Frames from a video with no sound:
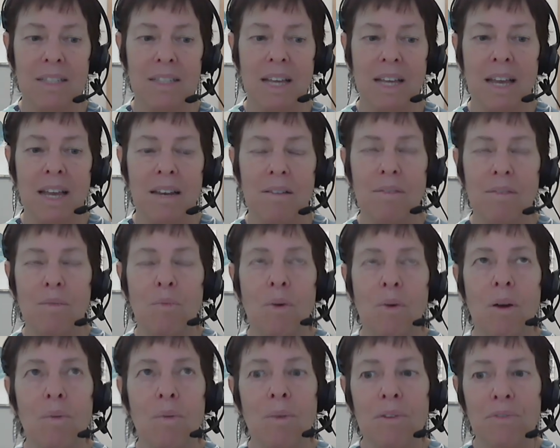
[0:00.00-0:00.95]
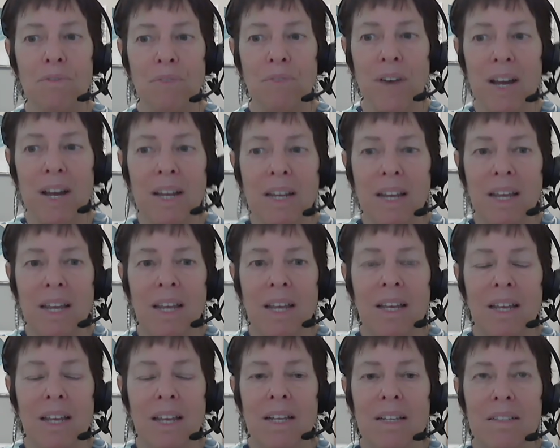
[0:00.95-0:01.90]
And what we're
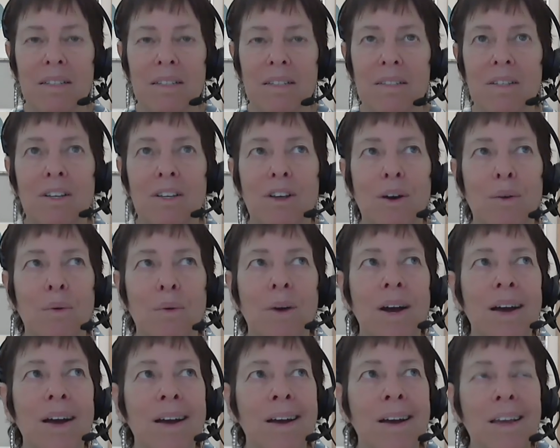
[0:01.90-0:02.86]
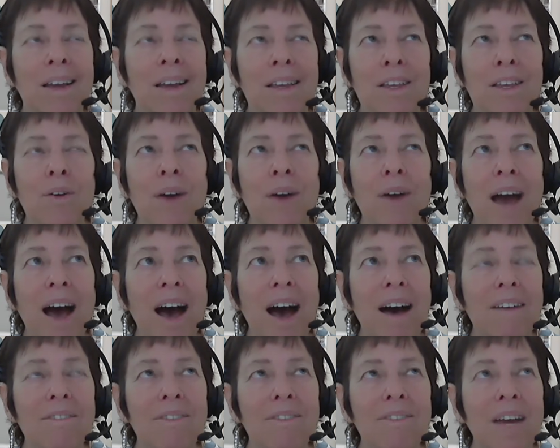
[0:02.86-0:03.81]
finding is, you
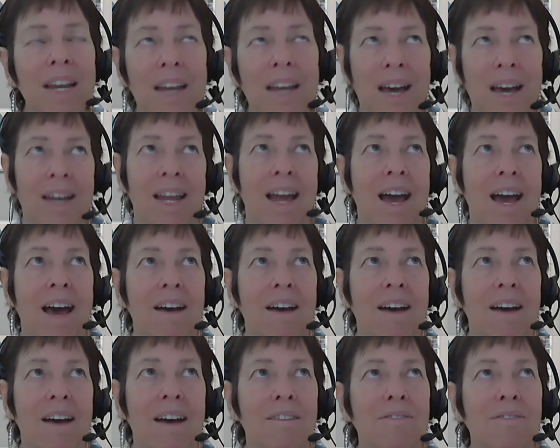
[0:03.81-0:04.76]
have and I have